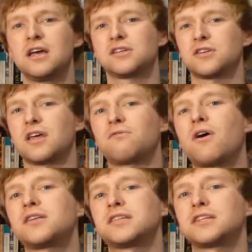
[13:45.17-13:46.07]
So they're
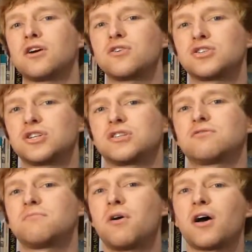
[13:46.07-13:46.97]
writing notes just to
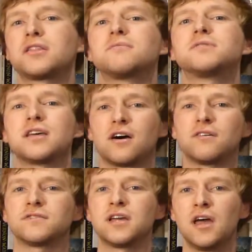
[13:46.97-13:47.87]
remind
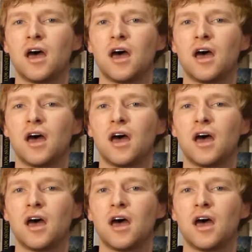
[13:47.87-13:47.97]
themselves